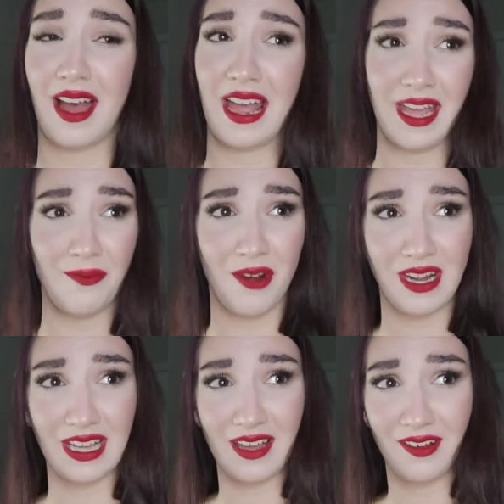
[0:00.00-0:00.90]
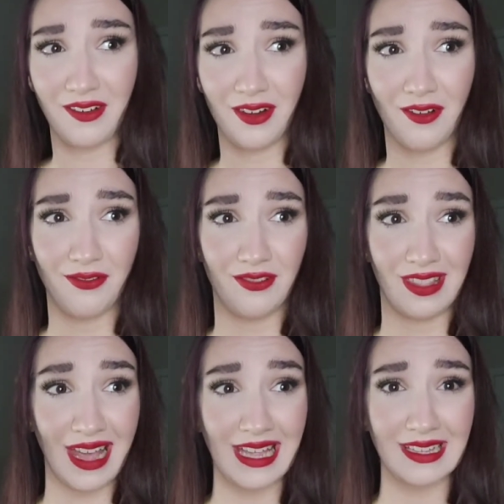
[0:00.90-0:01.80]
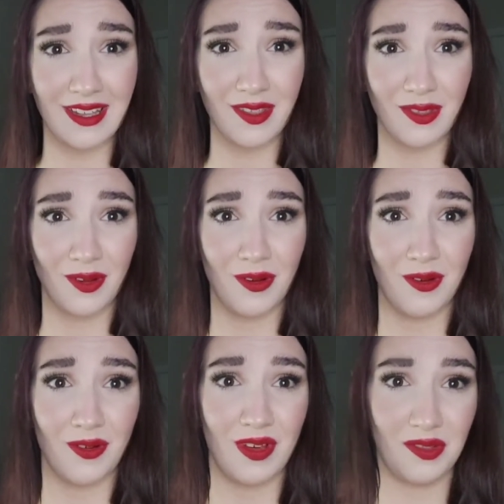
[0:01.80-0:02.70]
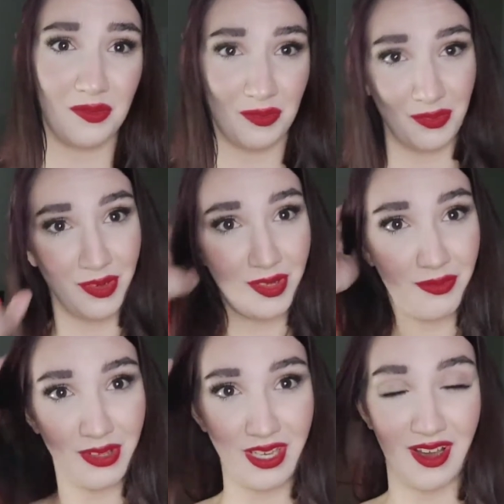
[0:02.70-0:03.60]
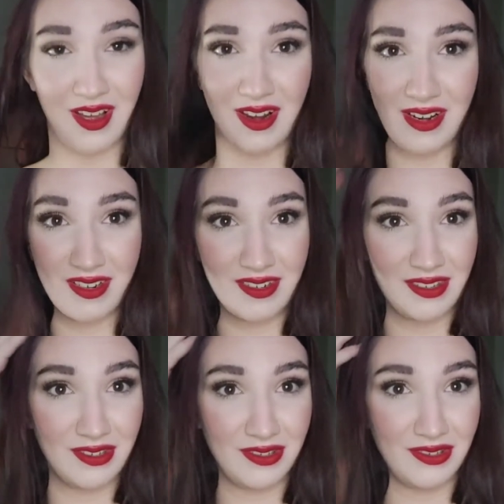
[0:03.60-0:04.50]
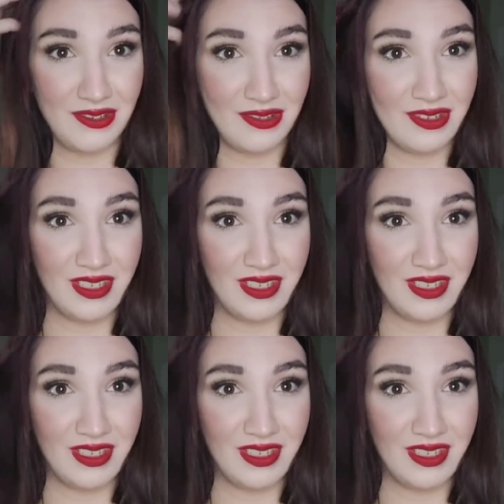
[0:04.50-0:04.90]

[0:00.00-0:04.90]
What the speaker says: I am running out of light, so it's really hard to